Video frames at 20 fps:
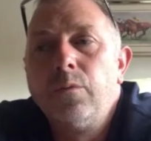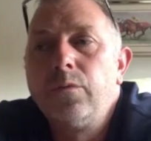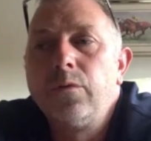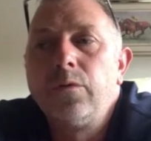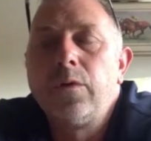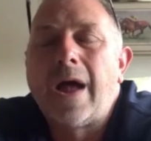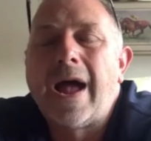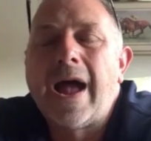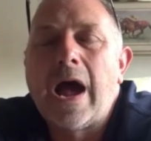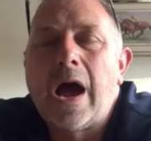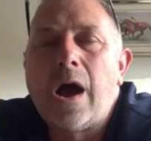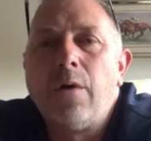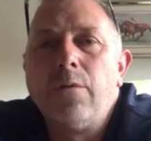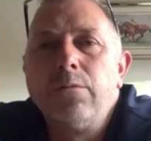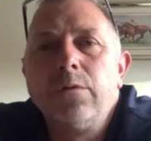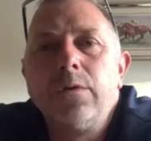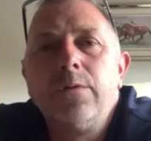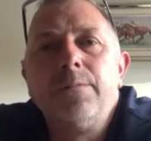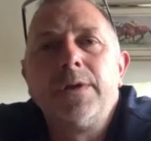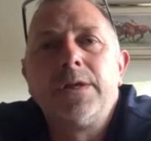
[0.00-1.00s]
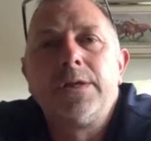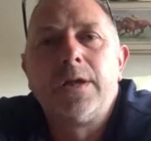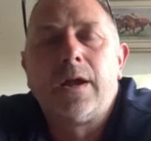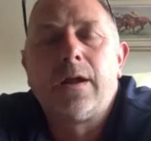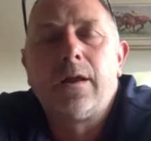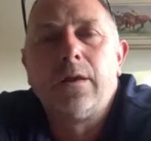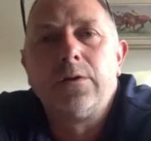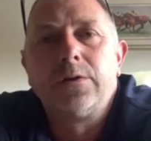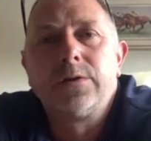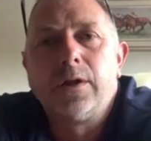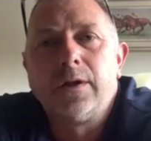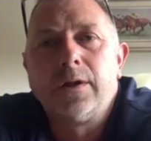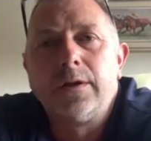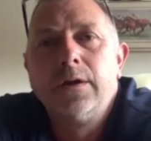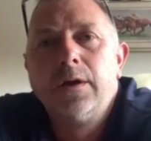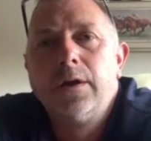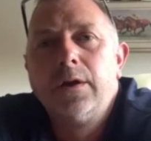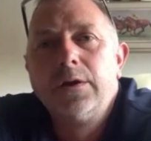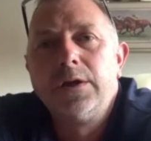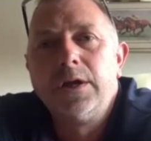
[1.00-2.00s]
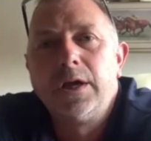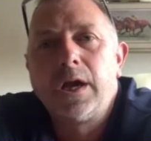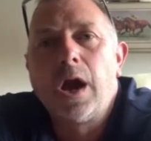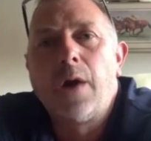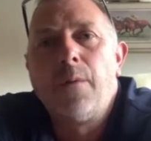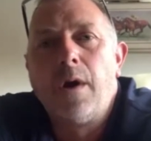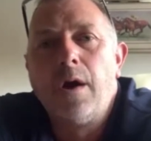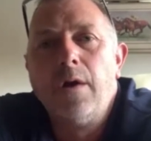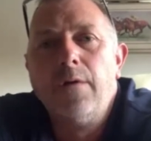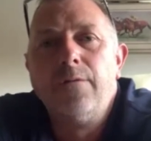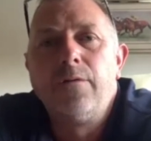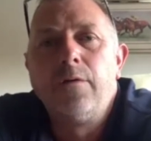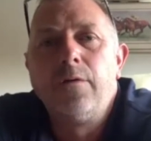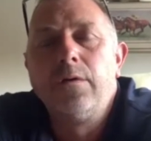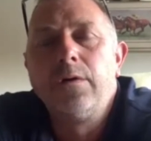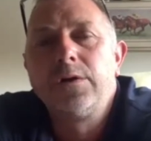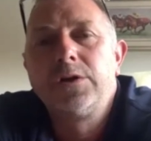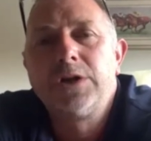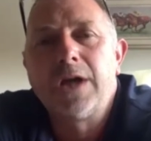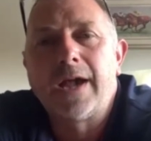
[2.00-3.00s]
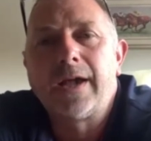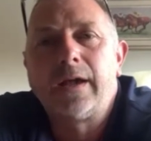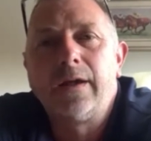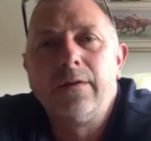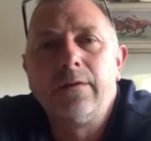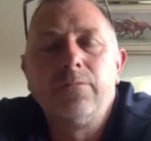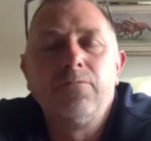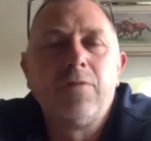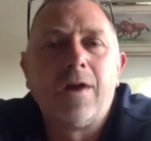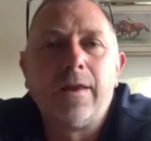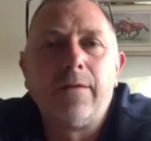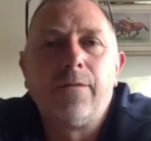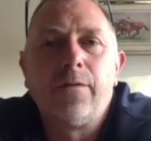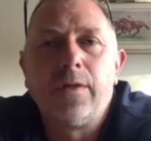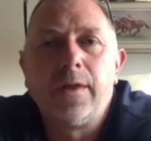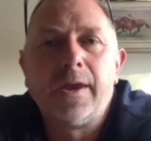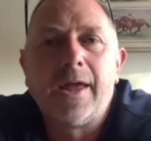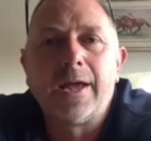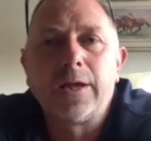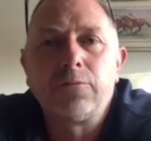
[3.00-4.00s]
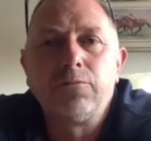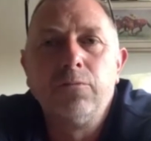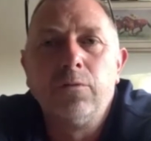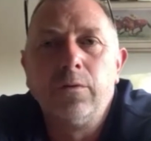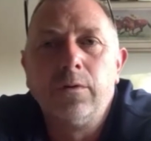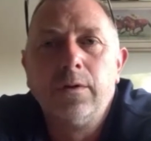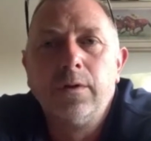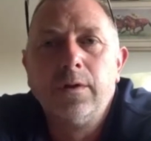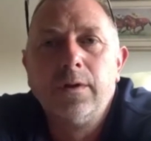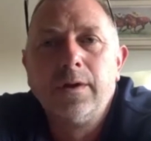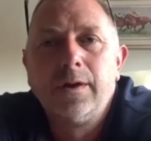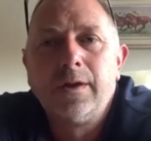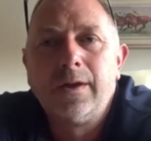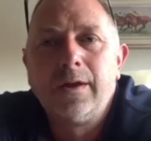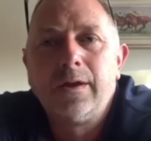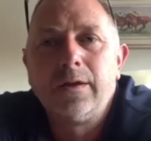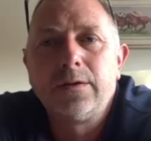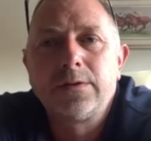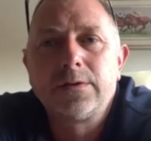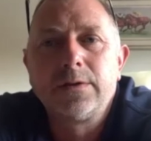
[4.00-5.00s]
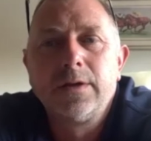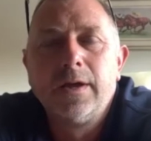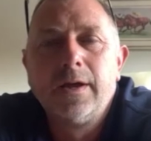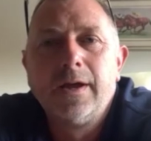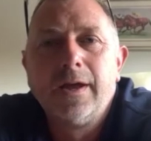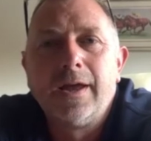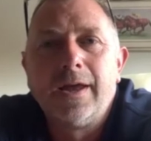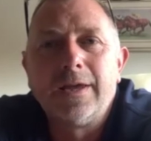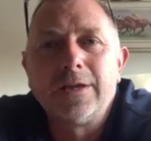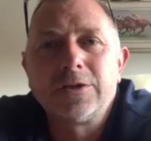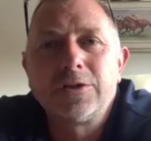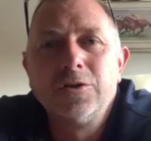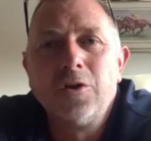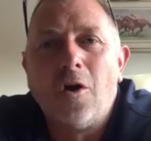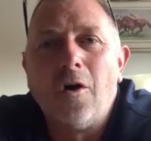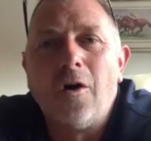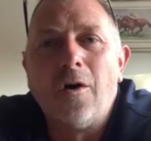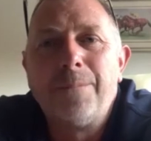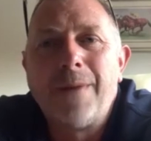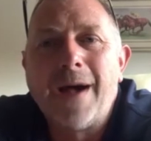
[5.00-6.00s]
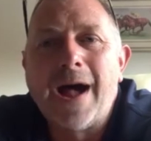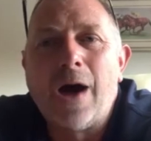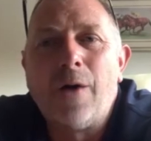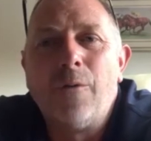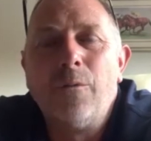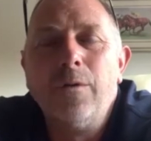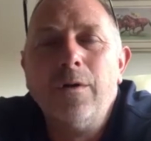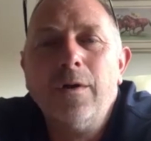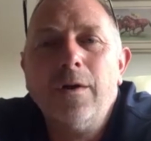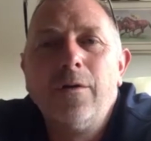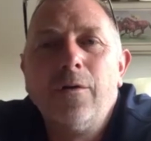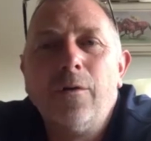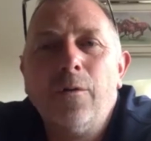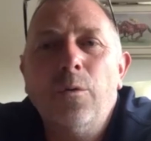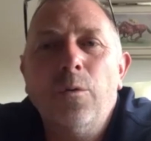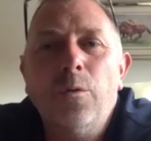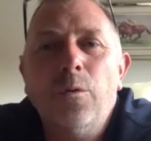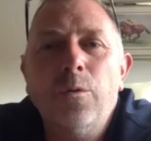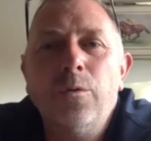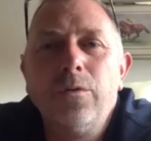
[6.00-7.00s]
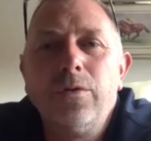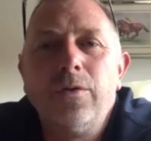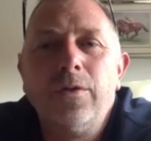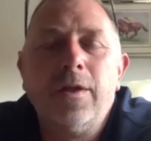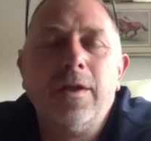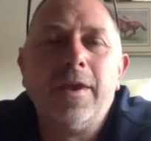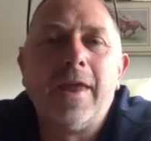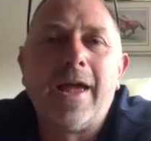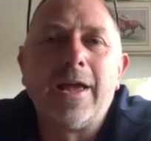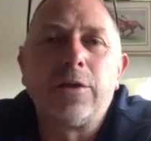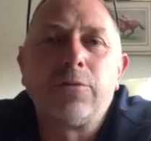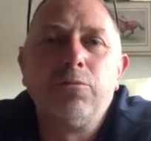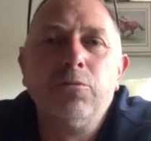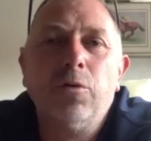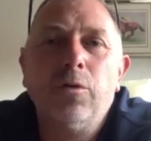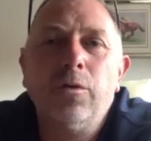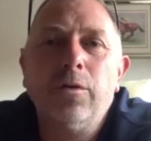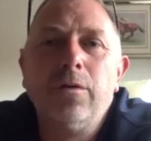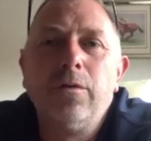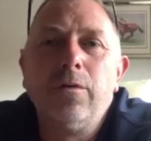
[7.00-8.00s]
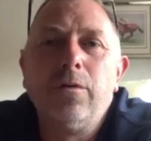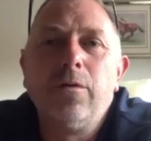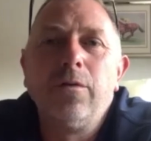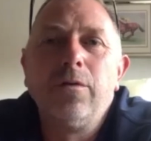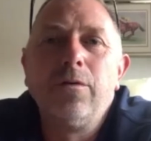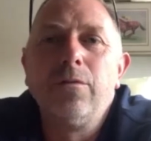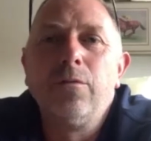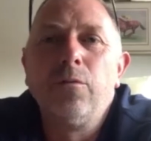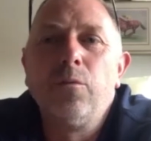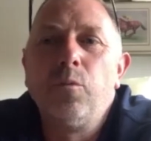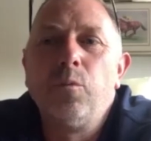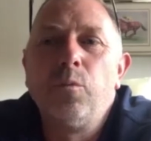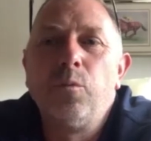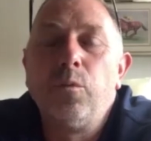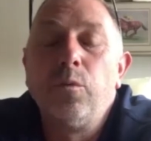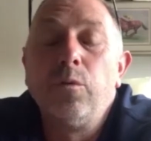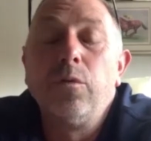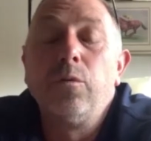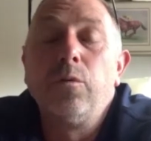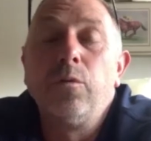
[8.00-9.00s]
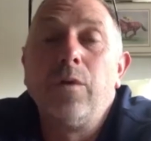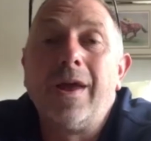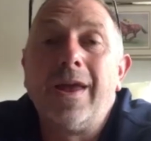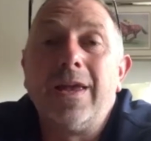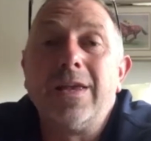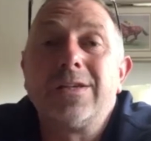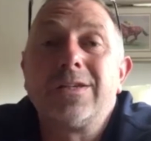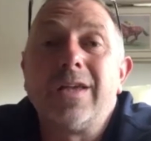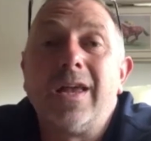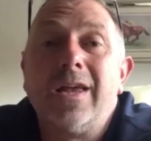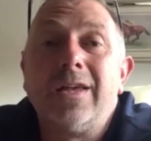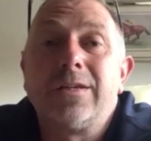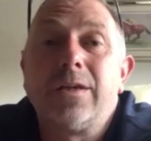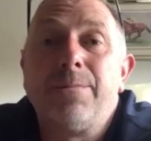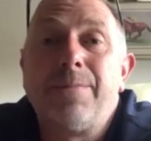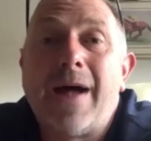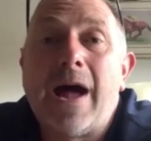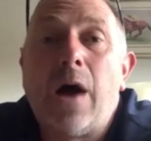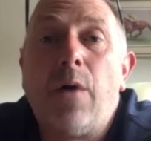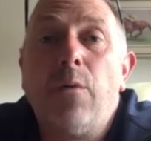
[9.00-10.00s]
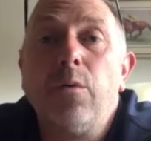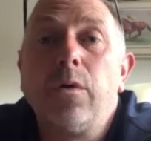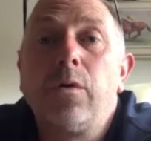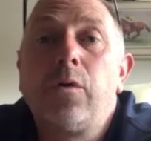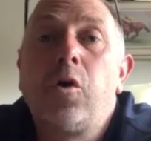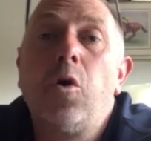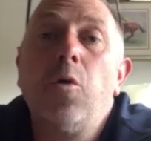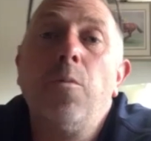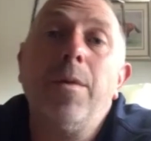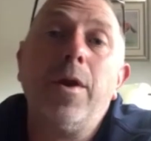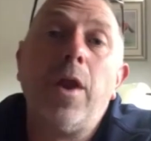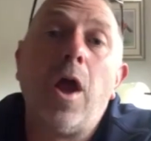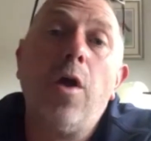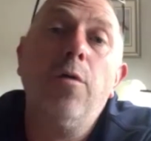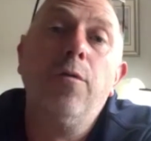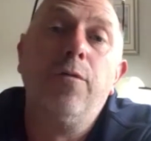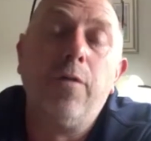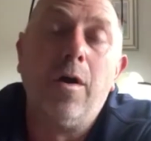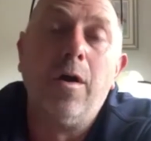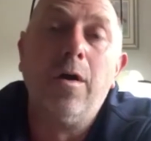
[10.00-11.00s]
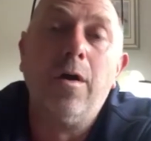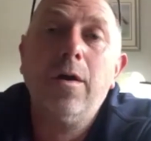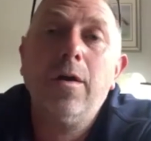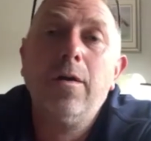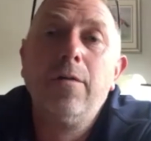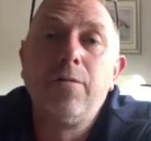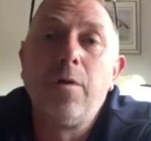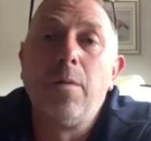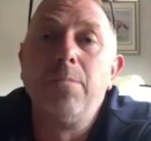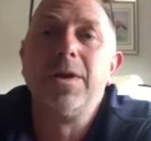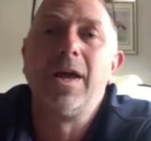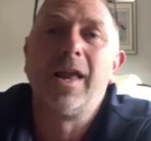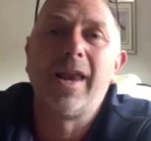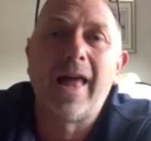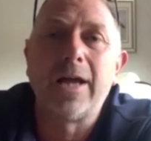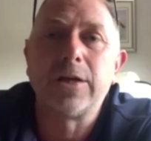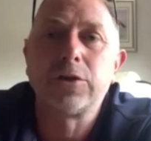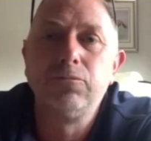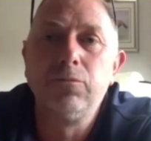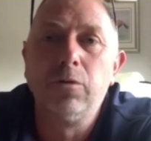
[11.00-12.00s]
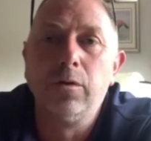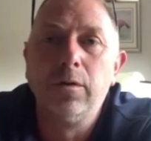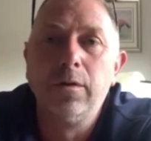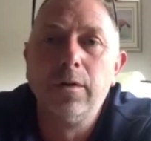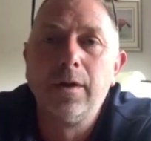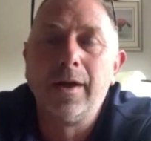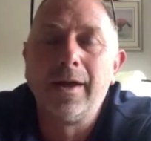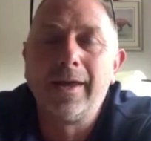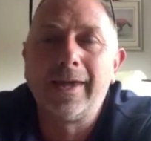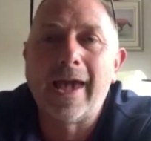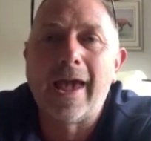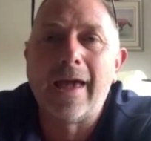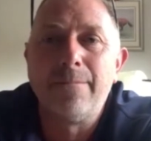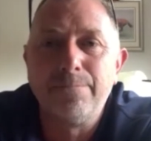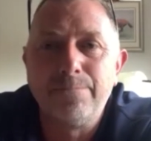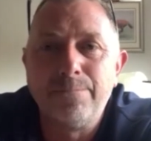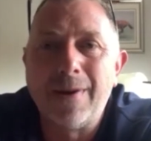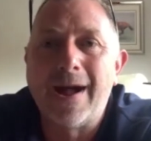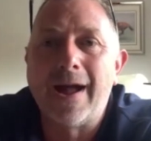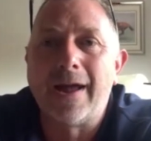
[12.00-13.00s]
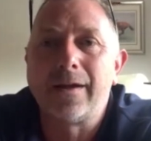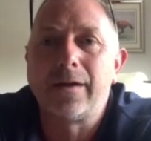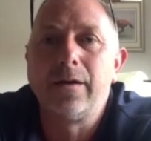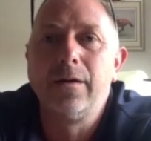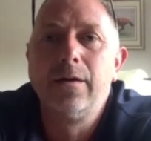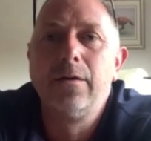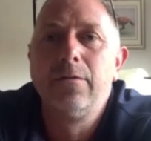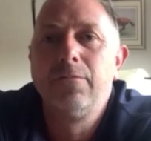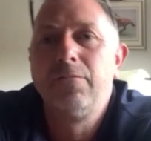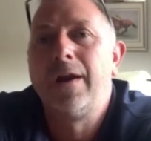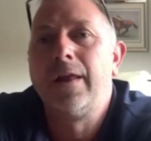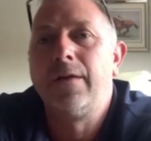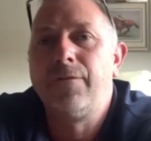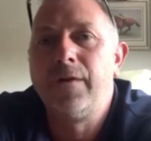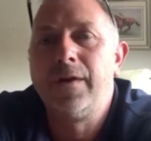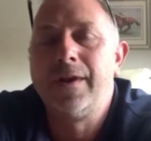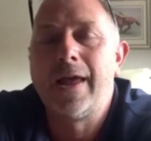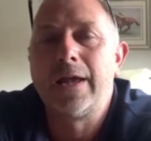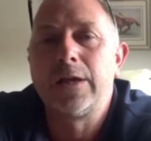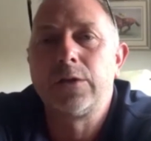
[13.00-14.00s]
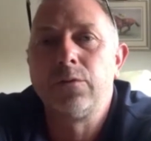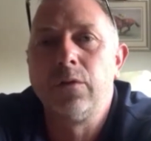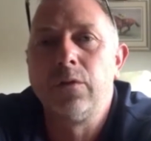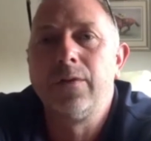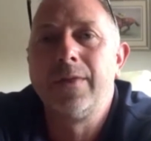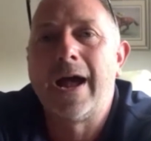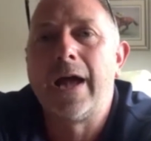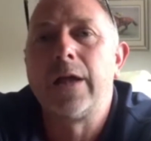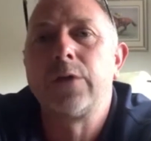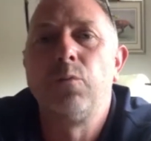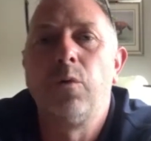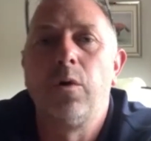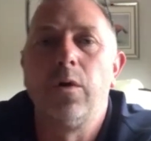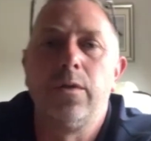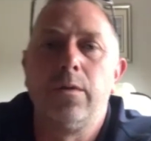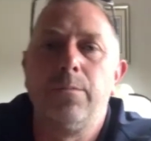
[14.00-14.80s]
how meticulously you go over checking ready for the next run. It's not about the next run. It's about coming over from your last run and getting back ready for your next one. And that's what the